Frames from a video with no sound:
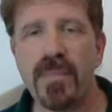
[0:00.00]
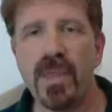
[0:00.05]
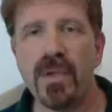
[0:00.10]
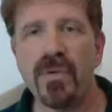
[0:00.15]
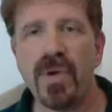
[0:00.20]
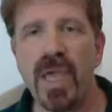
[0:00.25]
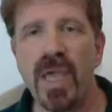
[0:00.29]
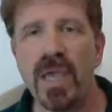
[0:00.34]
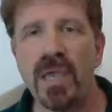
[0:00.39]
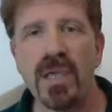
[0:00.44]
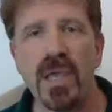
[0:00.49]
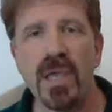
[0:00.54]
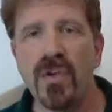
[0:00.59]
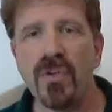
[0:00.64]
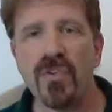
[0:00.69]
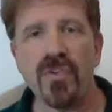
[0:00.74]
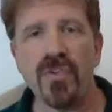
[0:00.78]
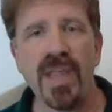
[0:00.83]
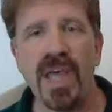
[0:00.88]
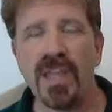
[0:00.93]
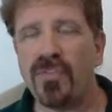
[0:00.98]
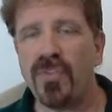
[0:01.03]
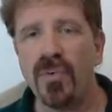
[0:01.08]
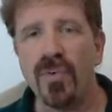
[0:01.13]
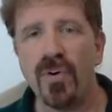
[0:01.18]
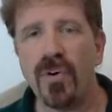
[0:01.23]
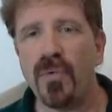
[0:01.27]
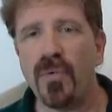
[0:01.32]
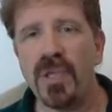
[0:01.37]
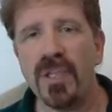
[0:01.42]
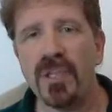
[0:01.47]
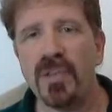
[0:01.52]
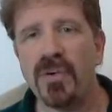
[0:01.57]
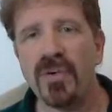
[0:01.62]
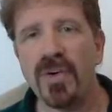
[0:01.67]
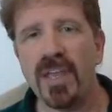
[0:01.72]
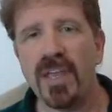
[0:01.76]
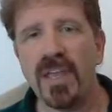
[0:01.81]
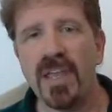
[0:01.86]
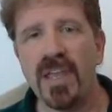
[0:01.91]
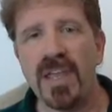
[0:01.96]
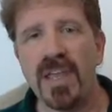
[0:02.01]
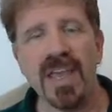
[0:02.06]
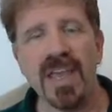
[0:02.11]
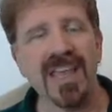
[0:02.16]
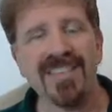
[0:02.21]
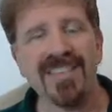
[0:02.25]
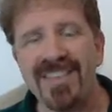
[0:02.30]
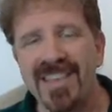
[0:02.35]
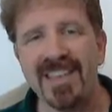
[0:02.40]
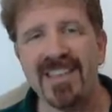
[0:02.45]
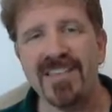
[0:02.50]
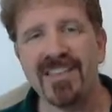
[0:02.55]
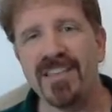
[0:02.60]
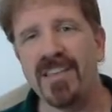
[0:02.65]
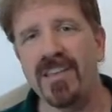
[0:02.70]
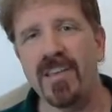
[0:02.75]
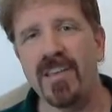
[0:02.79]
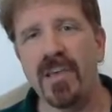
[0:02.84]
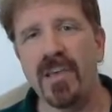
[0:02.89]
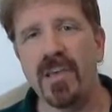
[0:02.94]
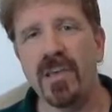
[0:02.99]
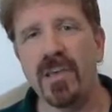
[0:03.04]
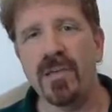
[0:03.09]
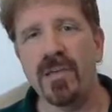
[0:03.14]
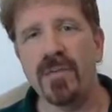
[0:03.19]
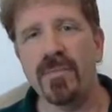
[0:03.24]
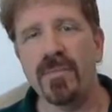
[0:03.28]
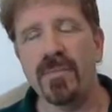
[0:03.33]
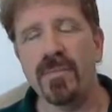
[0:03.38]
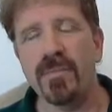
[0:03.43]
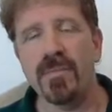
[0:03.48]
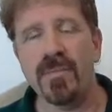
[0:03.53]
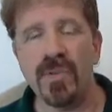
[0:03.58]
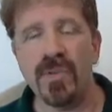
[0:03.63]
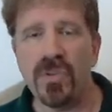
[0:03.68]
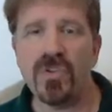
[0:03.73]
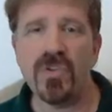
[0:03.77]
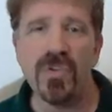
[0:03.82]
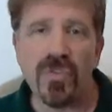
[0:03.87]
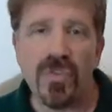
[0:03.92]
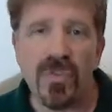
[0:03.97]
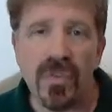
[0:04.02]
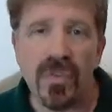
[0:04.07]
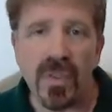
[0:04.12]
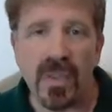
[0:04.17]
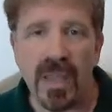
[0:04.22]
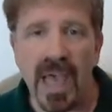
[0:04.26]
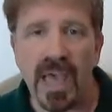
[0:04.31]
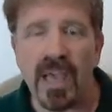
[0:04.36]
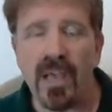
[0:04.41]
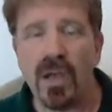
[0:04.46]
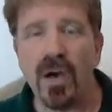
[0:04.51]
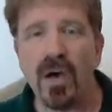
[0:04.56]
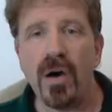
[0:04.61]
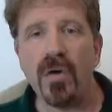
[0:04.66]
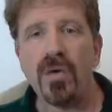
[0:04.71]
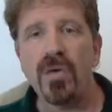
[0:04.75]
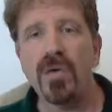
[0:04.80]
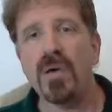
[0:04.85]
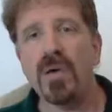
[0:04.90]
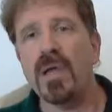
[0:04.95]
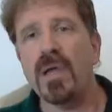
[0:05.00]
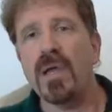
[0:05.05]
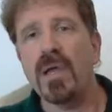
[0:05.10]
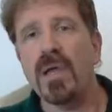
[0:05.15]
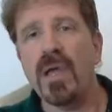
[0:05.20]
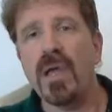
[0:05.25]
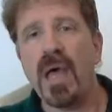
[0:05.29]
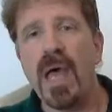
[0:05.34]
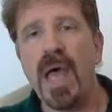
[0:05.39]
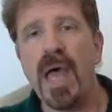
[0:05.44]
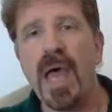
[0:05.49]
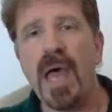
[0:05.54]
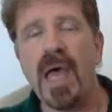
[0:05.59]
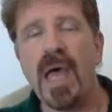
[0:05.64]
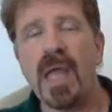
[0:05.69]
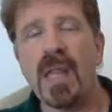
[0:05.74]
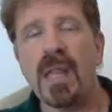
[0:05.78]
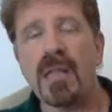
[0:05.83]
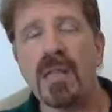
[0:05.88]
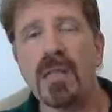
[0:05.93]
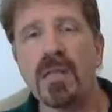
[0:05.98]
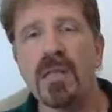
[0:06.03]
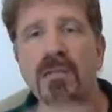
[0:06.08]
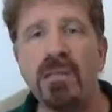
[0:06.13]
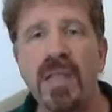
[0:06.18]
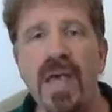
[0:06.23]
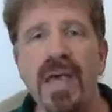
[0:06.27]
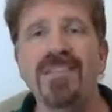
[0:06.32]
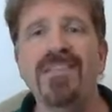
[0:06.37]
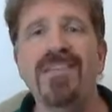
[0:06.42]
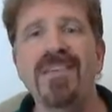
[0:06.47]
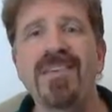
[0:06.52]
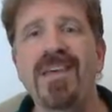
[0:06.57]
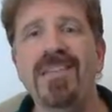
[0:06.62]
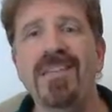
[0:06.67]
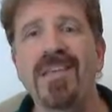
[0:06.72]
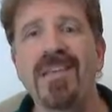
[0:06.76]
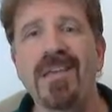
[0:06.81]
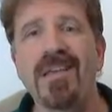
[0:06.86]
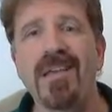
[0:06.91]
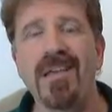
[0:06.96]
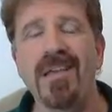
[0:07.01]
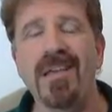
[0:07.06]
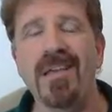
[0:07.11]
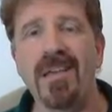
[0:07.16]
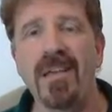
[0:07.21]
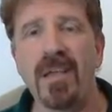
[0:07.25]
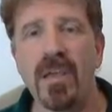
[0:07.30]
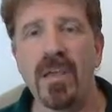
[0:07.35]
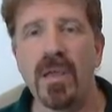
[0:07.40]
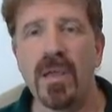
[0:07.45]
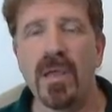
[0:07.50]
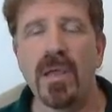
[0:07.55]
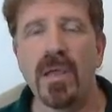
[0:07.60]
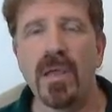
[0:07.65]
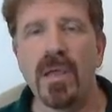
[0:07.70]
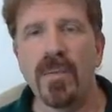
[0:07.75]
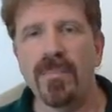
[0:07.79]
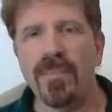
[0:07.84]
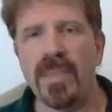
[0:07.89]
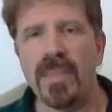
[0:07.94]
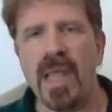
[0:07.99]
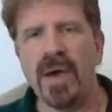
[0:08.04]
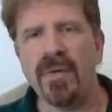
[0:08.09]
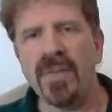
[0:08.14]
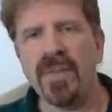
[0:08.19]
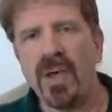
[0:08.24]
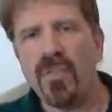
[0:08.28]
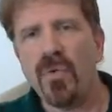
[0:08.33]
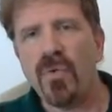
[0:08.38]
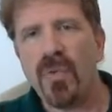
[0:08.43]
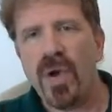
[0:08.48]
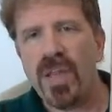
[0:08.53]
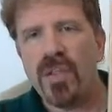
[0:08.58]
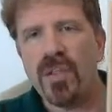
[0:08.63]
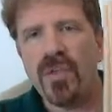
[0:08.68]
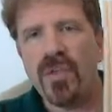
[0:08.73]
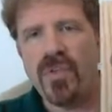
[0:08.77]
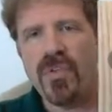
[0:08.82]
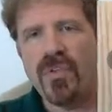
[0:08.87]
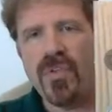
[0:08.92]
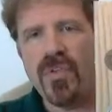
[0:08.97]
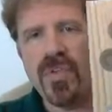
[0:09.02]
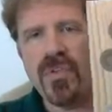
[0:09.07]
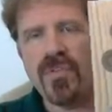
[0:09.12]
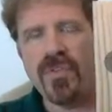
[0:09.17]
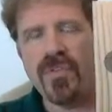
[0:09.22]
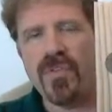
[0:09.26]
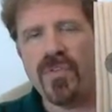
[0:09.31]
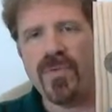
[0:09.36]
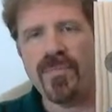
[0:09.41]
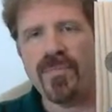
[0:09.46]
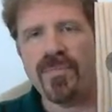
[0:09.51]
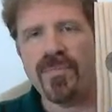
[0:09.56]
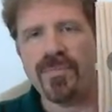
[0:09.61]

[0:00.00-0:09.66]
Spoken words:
Okay, so that's all we're doing. It's easy. Just let go, and that's it. Now, another way to use this,